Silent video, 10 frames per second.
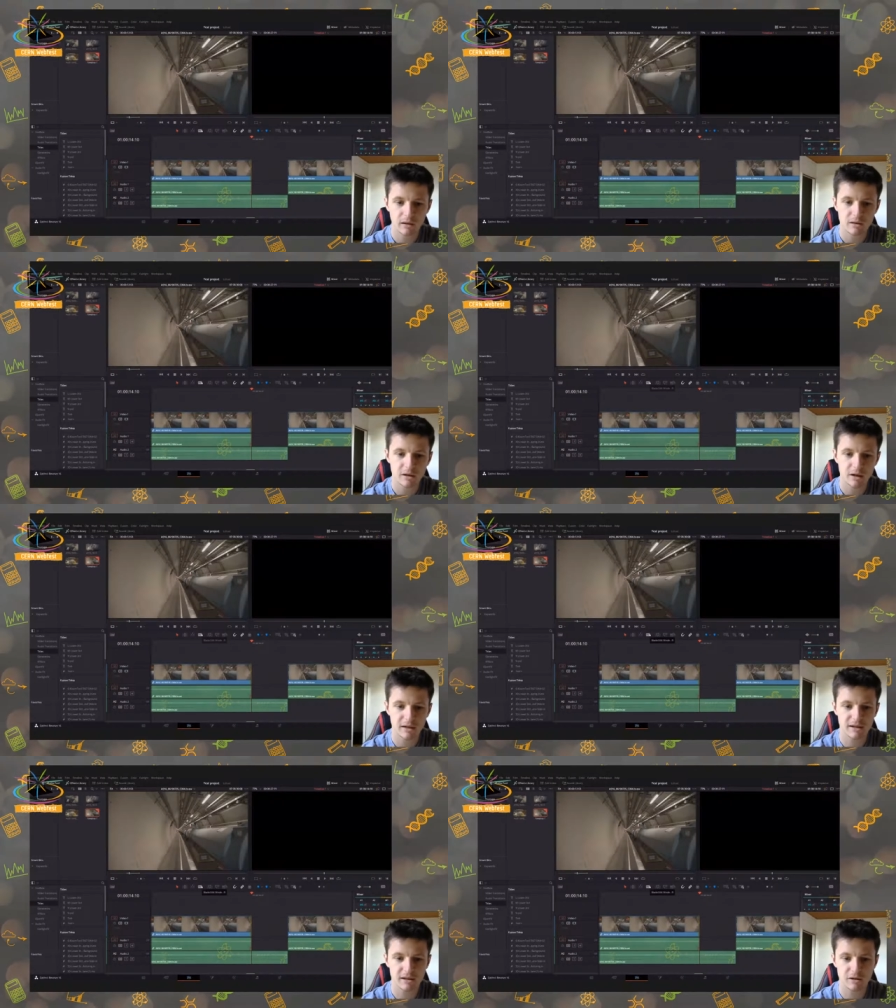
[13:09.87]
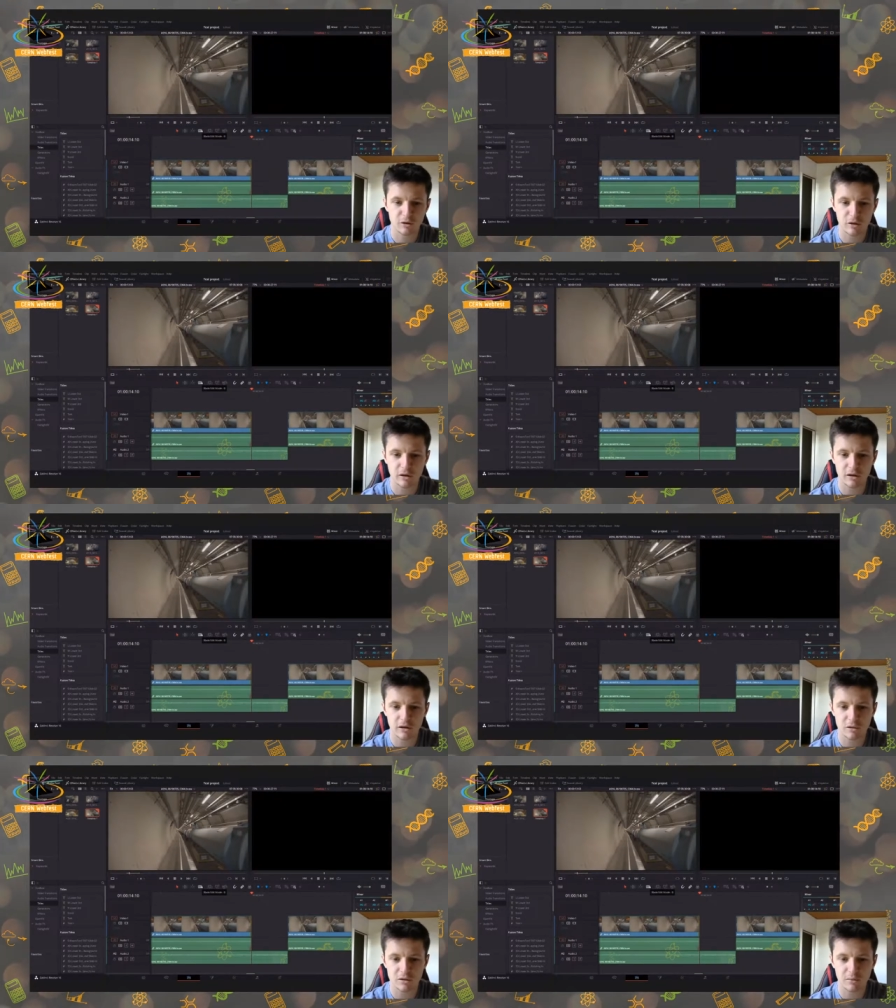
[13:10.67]
To cut it, you can either
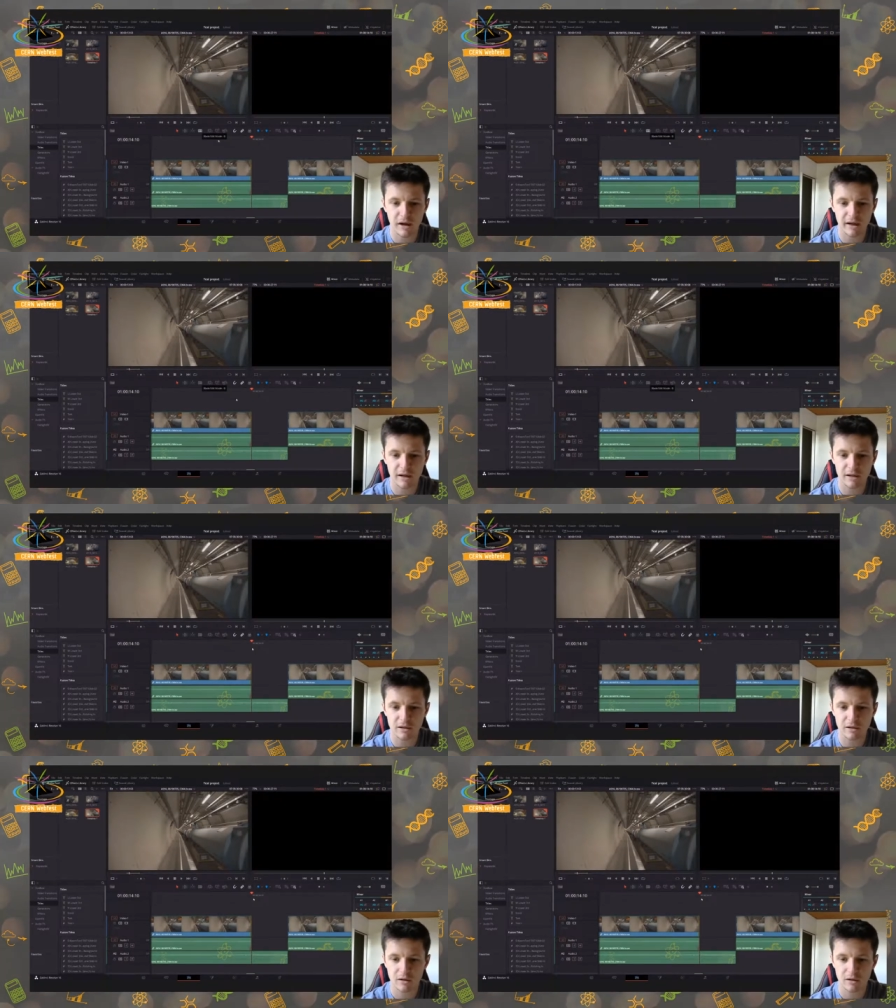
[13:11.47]
use the blade